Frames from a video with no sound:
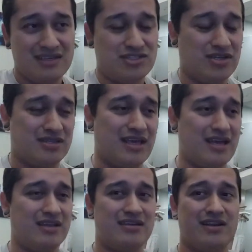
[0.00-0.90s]
I checked
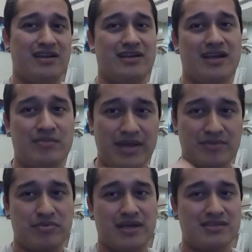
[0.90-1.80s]
that in and got a
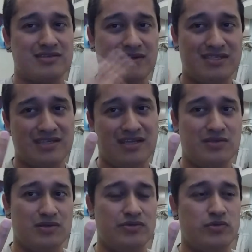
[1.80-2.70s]
backpack. So I just got a
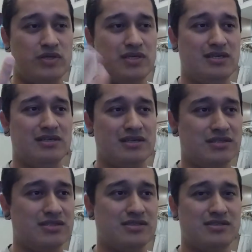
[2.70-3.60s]
total of 3
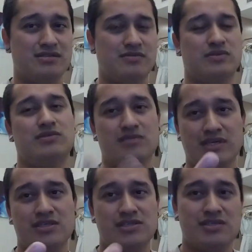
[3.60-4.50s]
luggages, well, 2
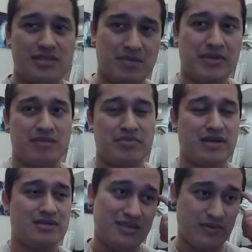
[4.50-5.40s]
luggages and a
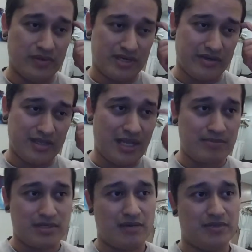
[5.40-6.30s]
backpack where I carry the
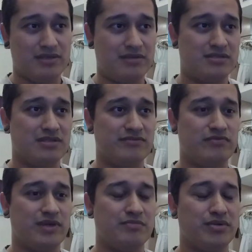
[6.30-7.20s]
laptop and all the stuff,
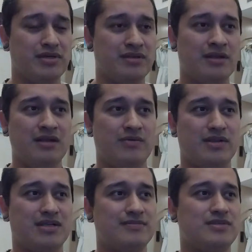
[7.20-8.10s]
right? But when
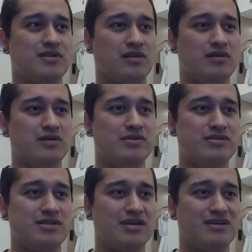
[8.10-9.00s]
it comes to
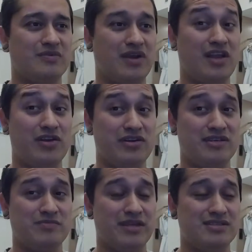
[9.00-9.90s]
clothes, what I learned
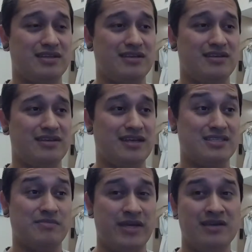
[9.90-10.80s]
is basically
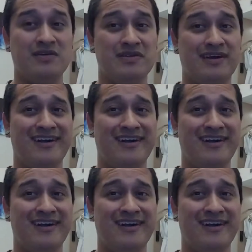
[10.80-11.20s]
as a male,